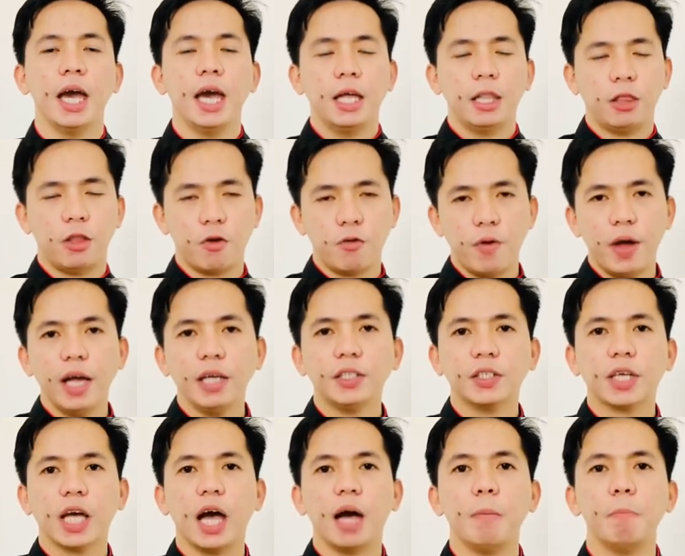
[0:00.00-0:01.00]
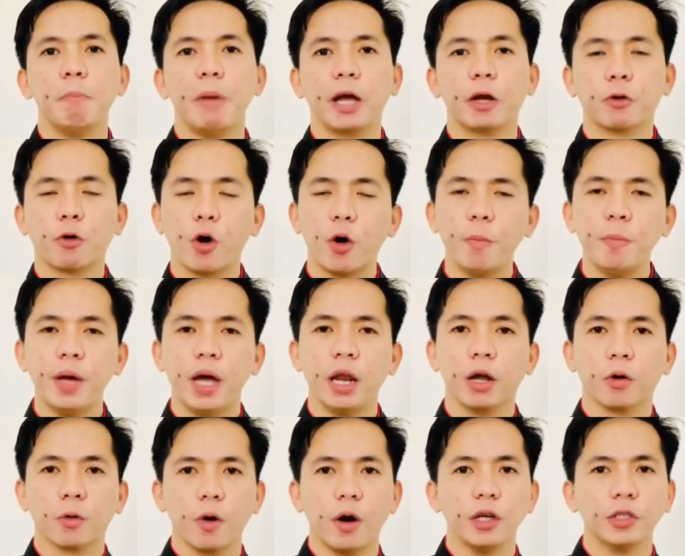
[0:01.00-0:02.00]
the risk of
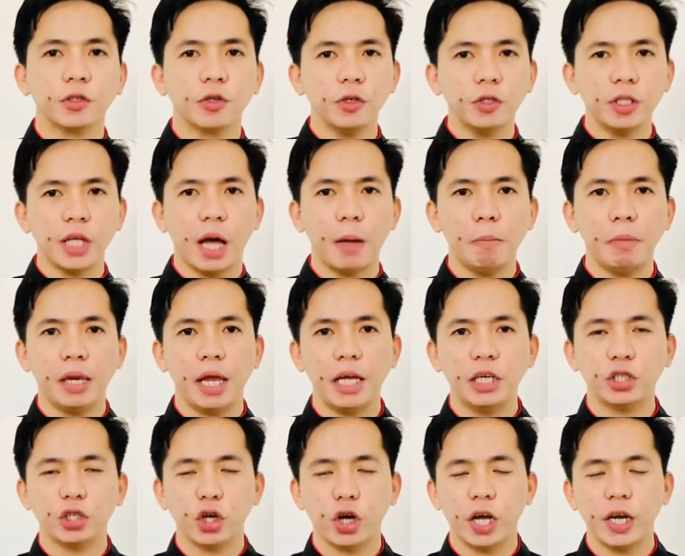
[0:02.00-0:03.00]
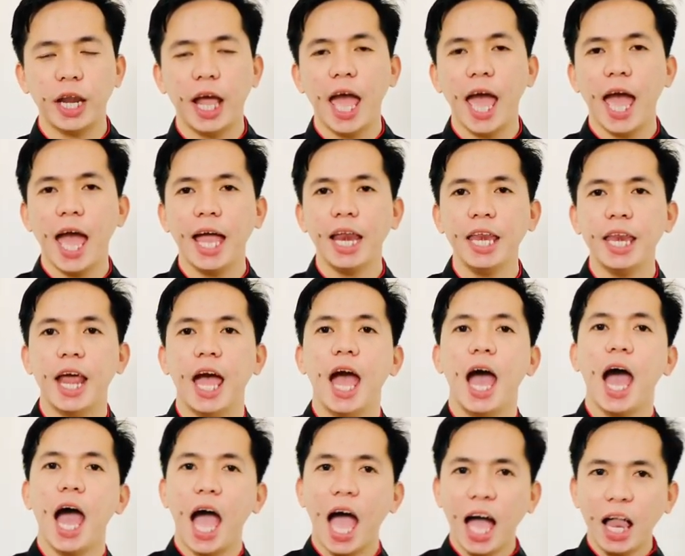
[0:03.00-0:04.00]
microbial cross-contamination
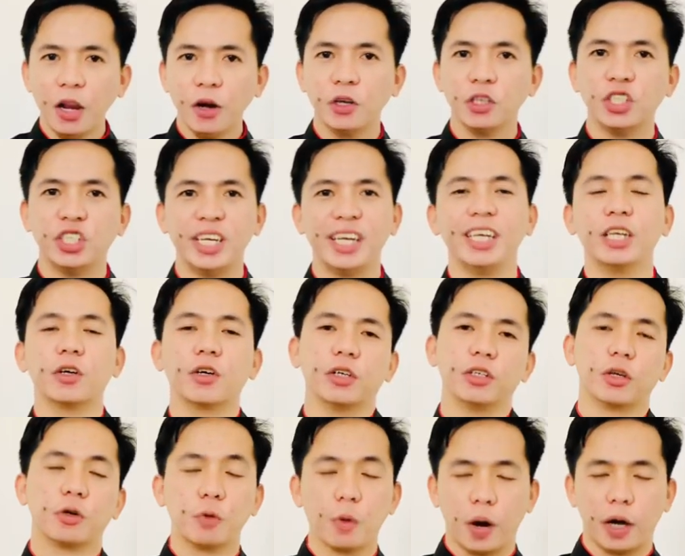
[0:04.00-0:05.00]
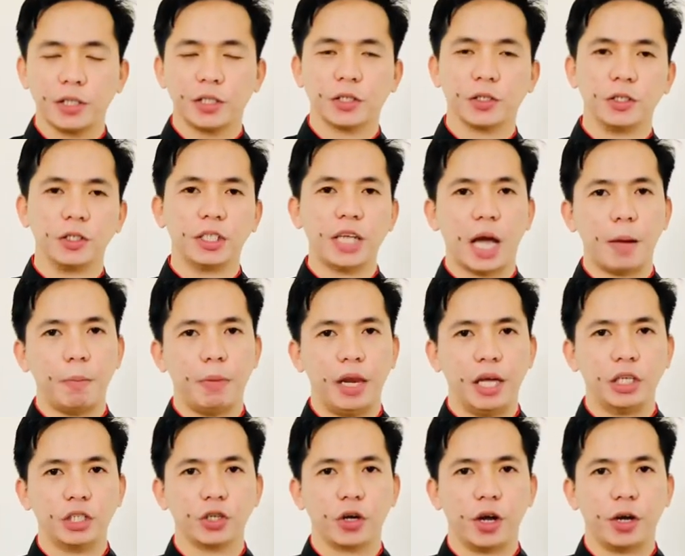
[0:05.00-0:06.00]
and allergen
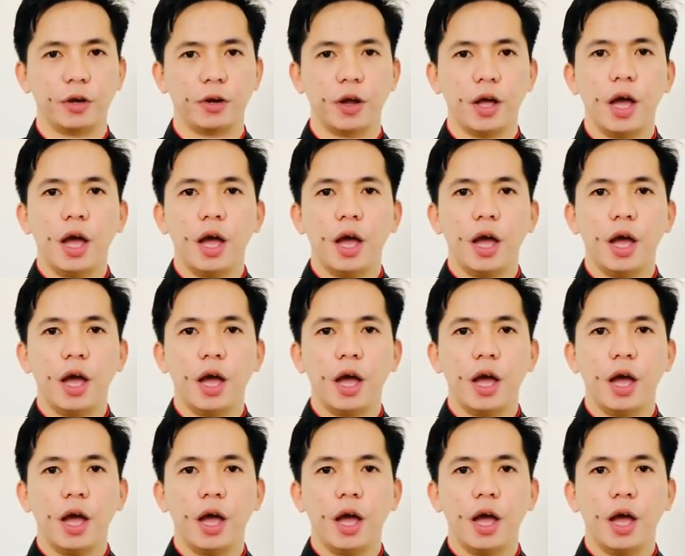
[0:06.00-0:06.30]
cross-contamination.